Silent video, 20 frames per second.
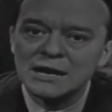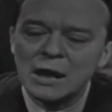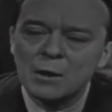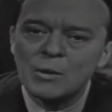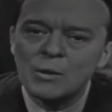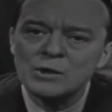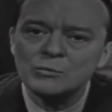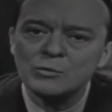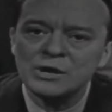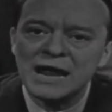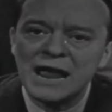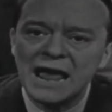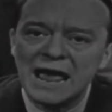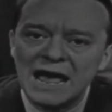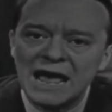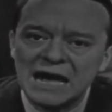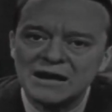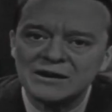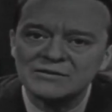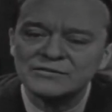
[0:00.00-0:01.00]
Now, when we
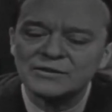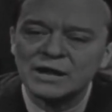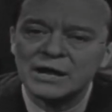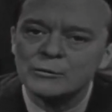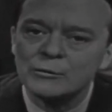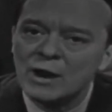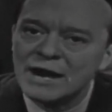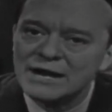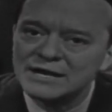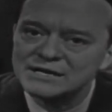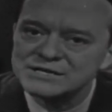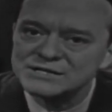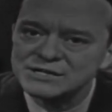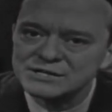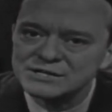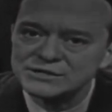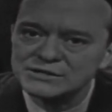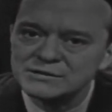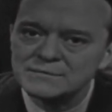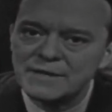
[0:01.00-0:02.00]
have a writing
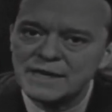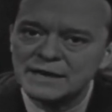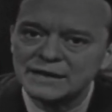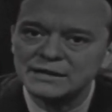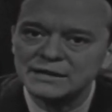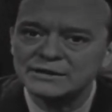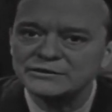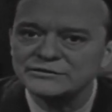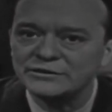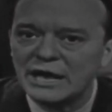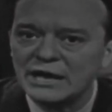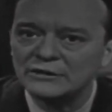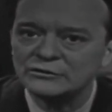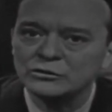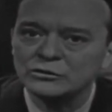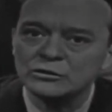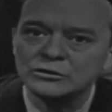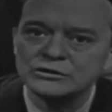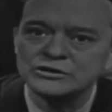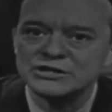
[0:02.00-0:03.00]
system that is
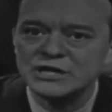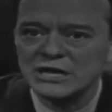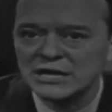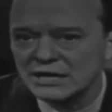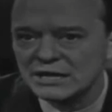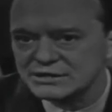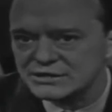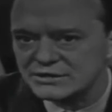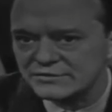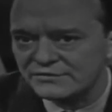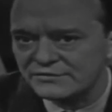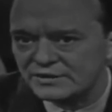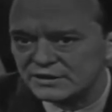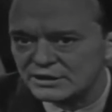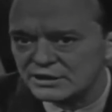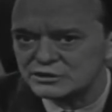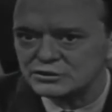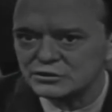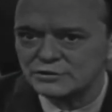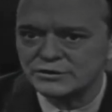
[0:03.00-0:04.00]
as good, say, as the
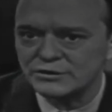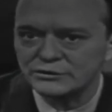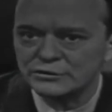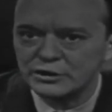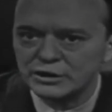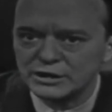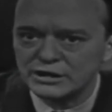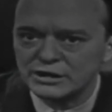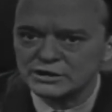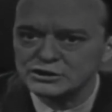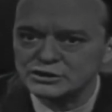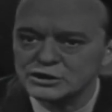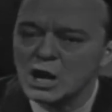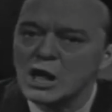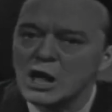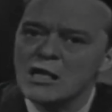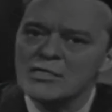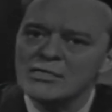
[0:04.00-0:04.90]
Finnish or the Turkish,